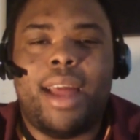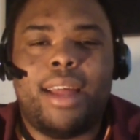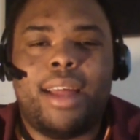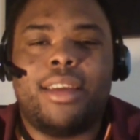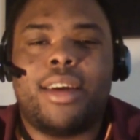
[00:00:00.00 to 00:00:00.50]

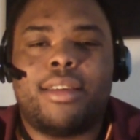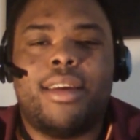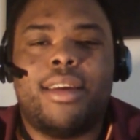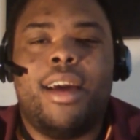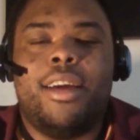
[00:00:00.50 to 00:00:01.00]
Yeah, the
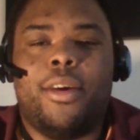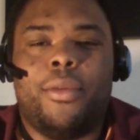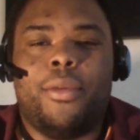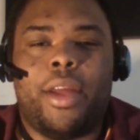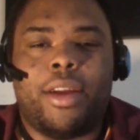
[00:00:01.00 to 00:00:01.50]
Jets,
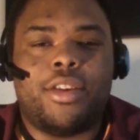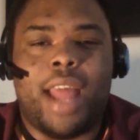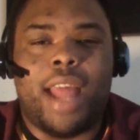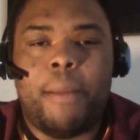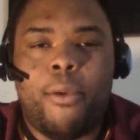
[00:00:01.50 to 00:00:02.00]
they're just
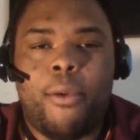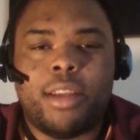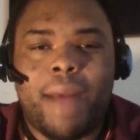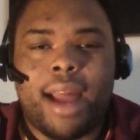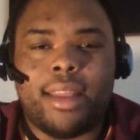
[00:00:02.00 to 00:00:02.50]
8 points
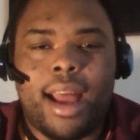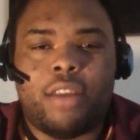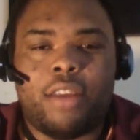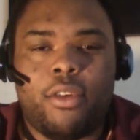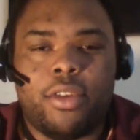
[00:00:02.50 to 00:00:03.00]
back in
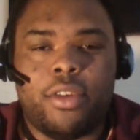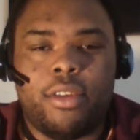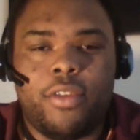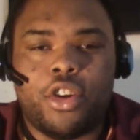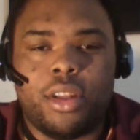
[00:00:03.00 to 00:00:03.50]
Nashville for the
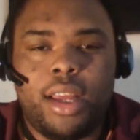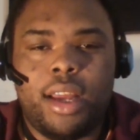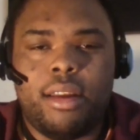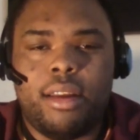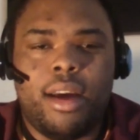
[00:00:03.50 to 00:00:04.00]
division
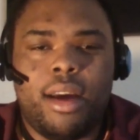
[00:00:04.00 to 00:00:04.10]
lead.